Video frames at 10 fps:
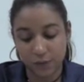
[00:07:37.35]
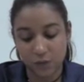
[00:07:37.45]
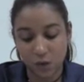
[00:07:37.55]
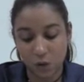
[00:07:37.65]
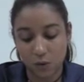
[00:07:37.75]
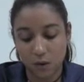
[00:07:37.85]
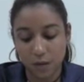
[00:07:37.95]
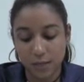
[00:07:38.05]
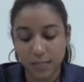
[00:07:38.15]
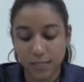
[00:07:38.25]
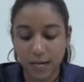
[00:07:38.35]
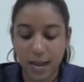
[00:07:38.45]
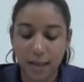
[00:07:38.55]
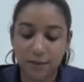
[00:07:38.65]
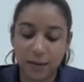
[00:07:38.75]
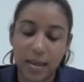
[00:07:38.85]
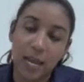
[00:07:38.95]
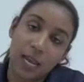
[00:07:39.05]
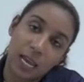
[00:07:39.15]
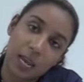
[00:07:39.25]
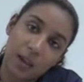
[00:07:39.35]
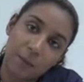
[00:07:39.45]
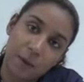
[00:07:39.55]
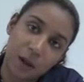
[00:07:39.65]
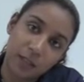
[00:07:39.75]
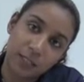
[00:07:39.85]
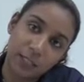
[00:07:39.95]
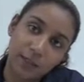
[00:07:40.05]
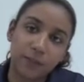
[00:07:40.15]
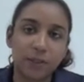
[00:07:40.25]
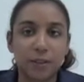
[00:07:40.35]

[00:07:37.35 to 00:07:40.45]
So, does it have a positive,